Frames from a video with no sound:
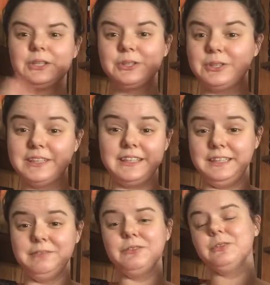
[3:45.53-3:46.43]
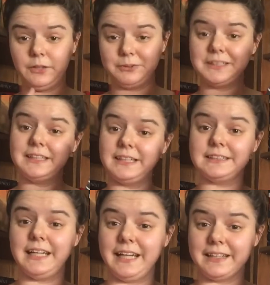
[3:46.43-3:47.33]
good and evil. I really
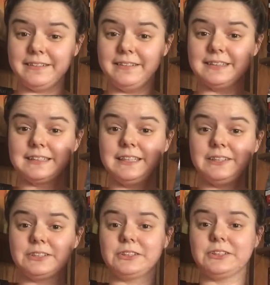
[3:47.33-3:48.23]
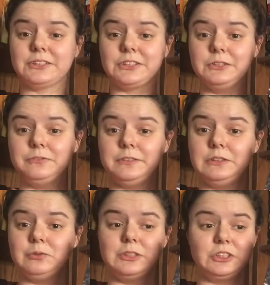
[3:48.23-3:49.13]
liked Agatha as a character. Sophie
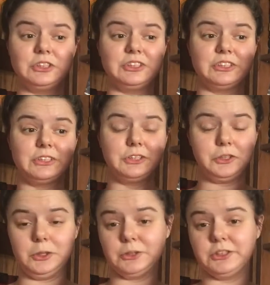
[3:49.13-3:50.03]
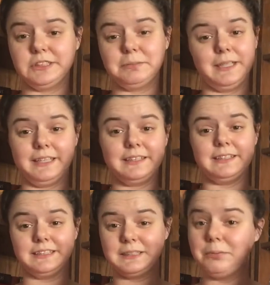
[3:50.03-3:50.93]
was just atrocious, but I think that's the